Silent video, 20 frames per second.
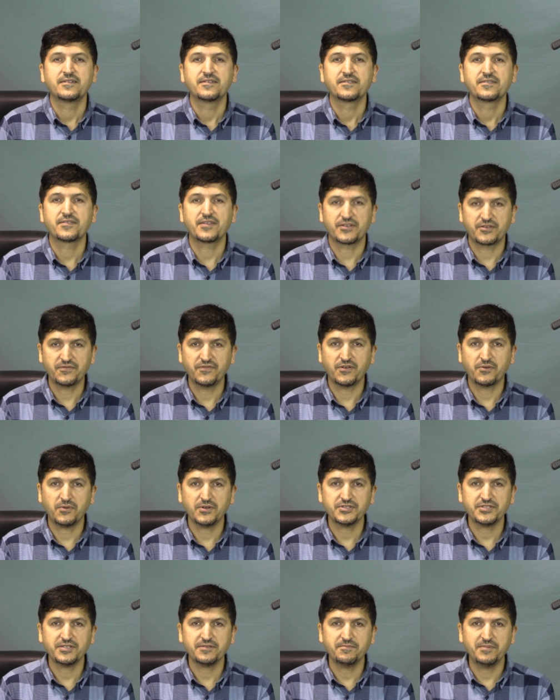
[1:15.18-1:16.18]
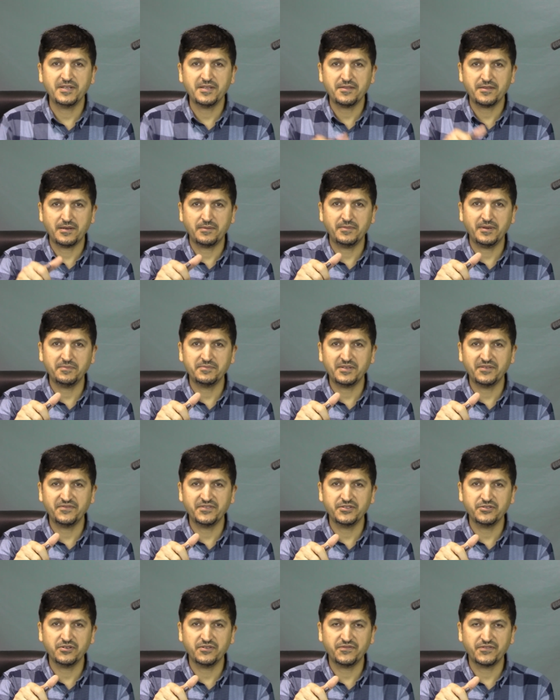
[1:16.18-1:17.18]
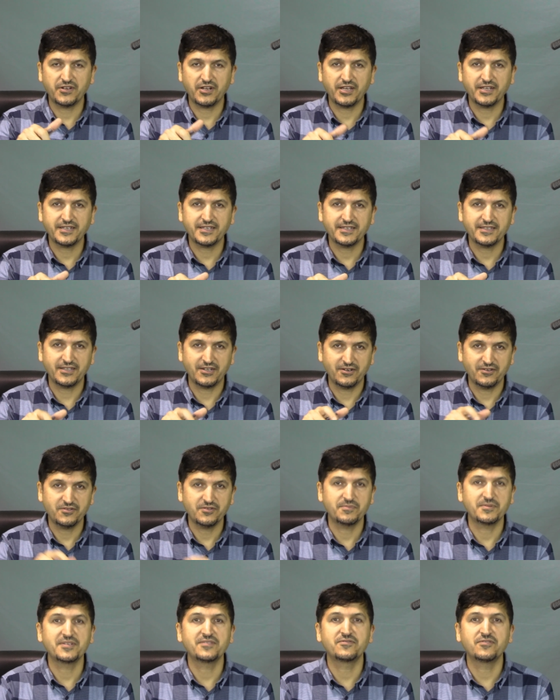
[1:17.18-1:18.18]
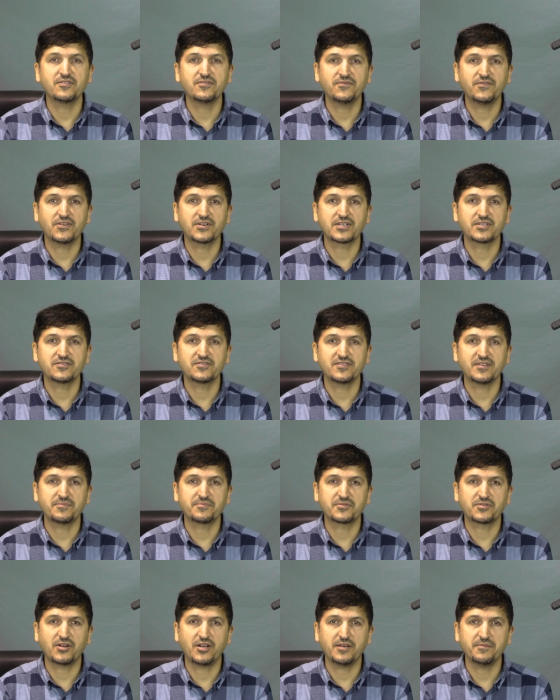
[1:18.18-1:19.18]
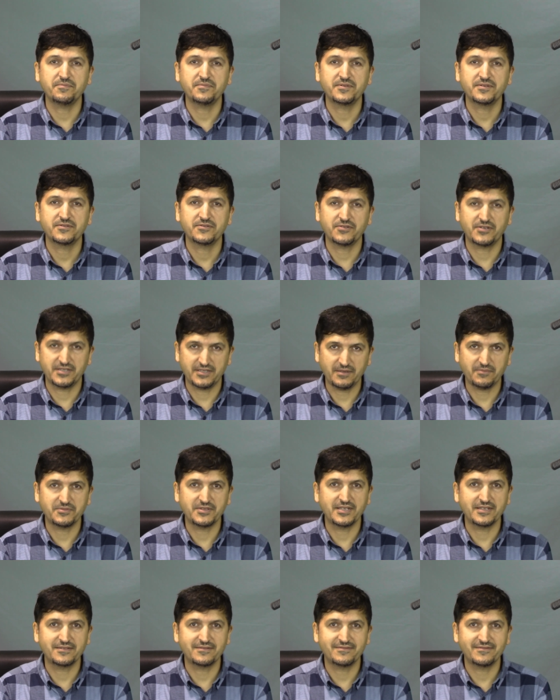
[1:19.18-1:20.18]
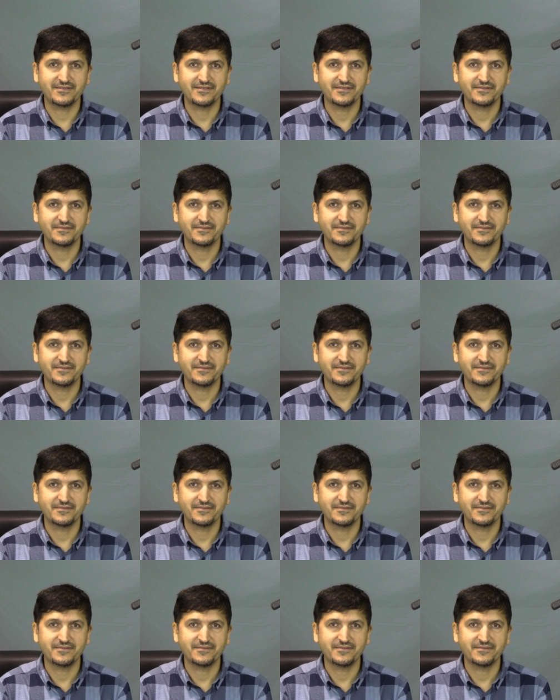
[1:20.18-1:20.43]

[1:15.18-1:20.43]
Thank you for watching, please thumb up the video if you like it and also please don't forget to subscribe to get updates.